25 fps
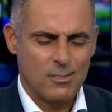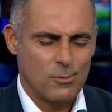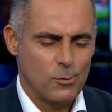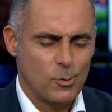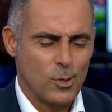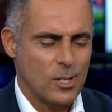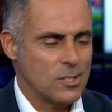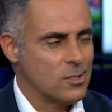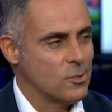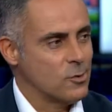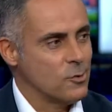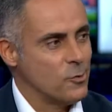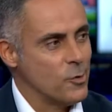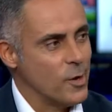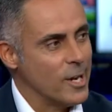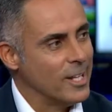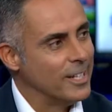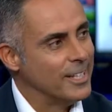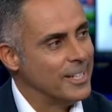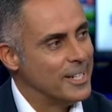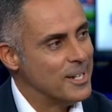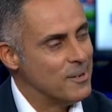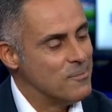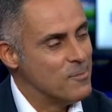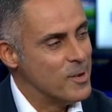It was
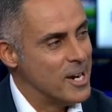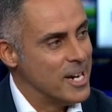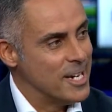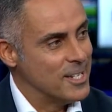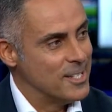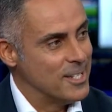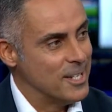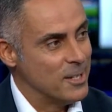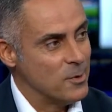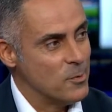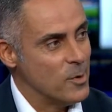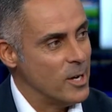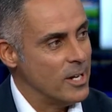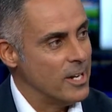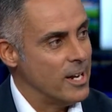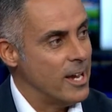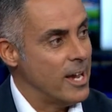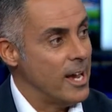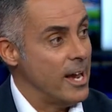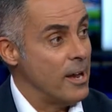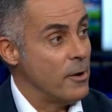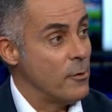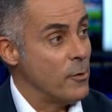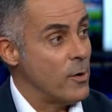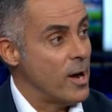really amazing. When
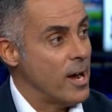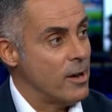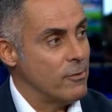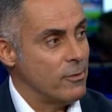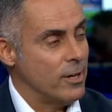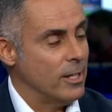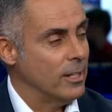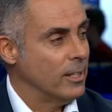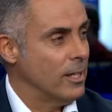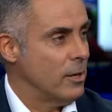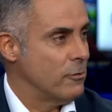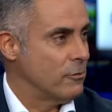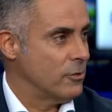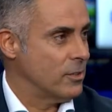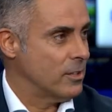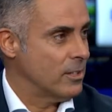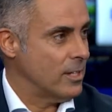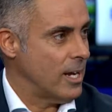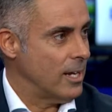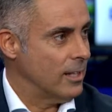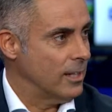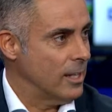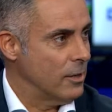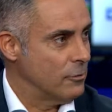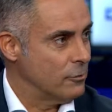I arrived,
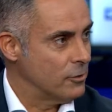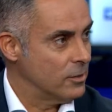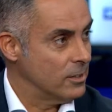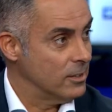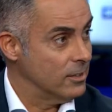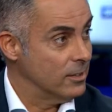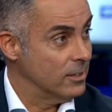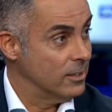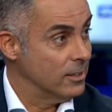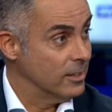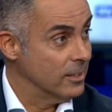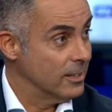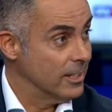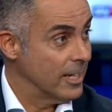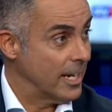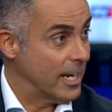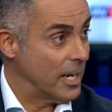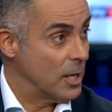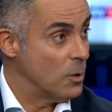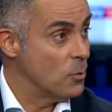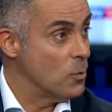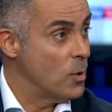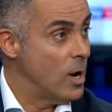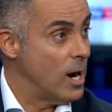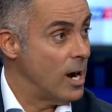I left
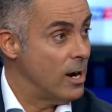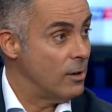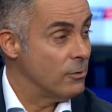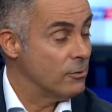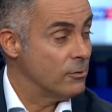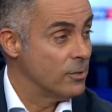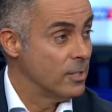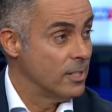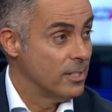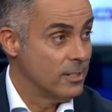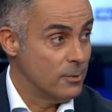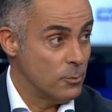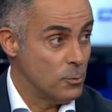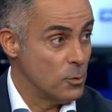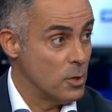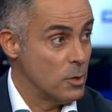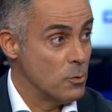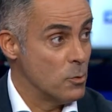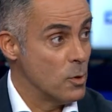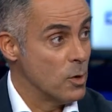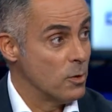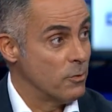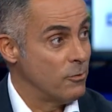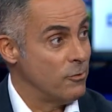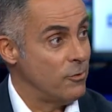Rio Ave. We
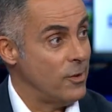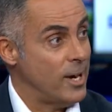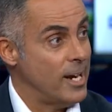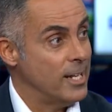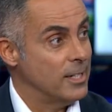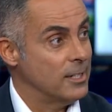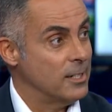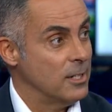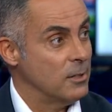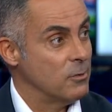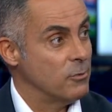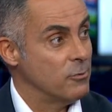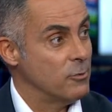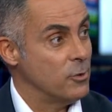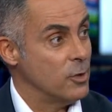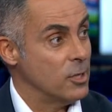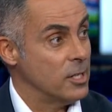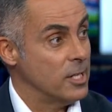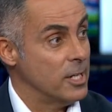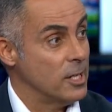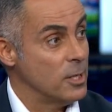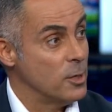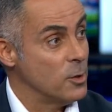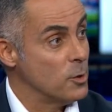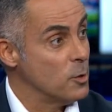were fighting for the
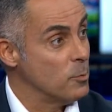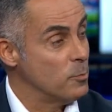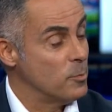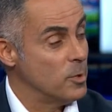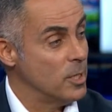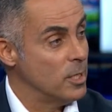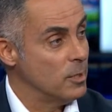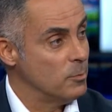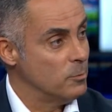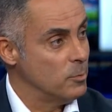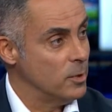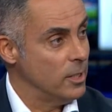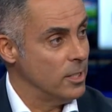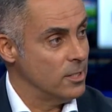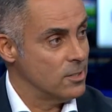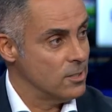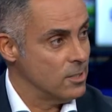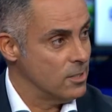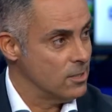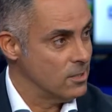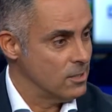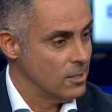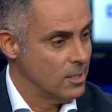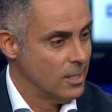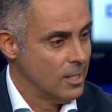European
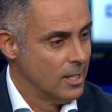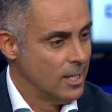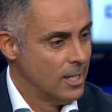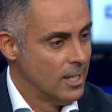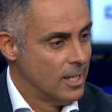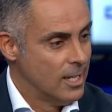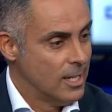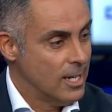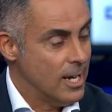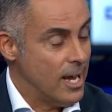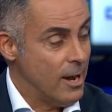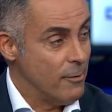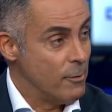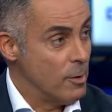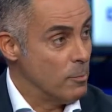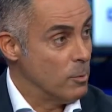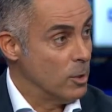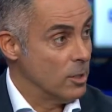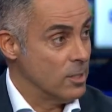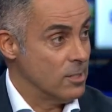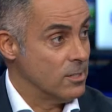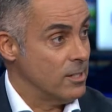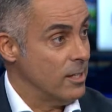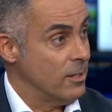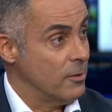places. Everybody
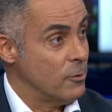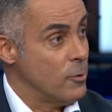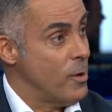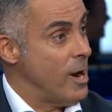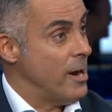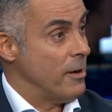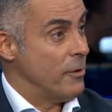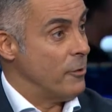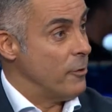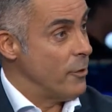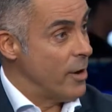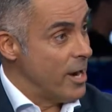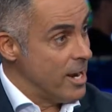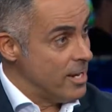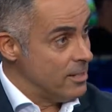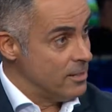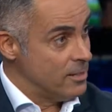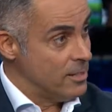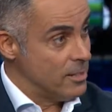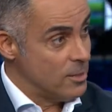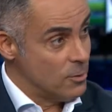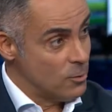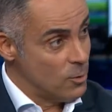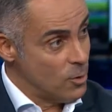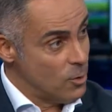said, "You are crazy. You